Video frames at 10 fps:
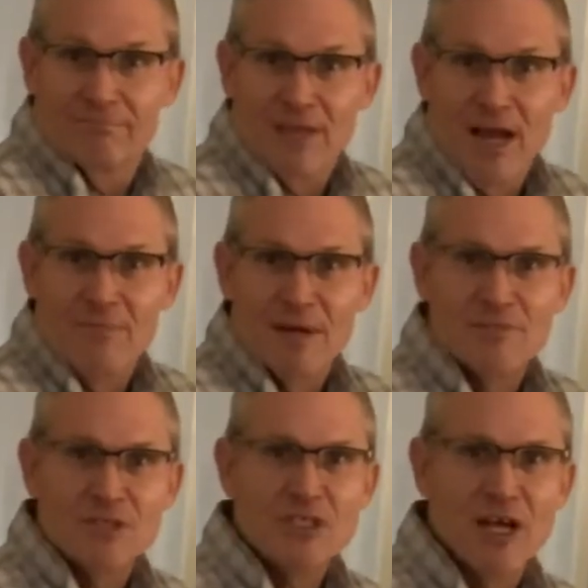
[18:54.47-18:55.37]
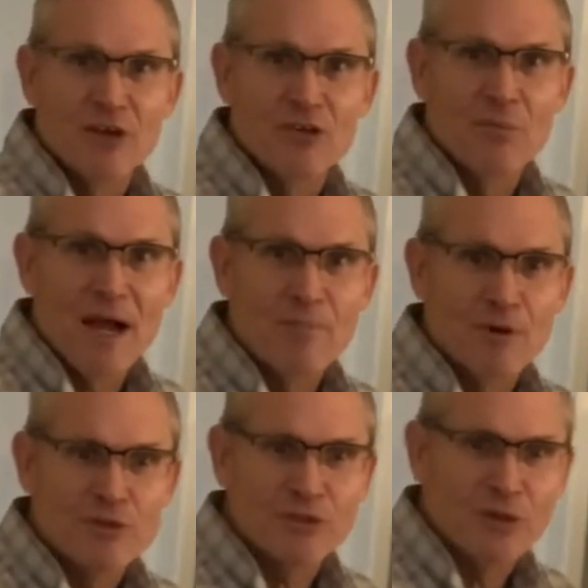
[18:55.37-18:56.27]
Yeah, I'm just telling you my
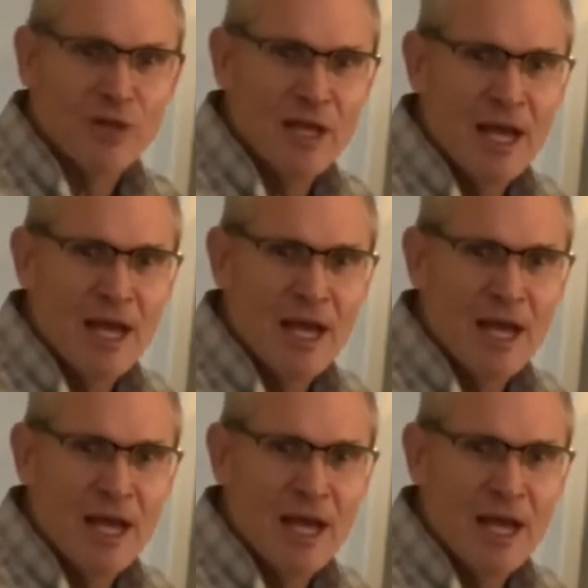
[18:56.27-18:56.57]
personal.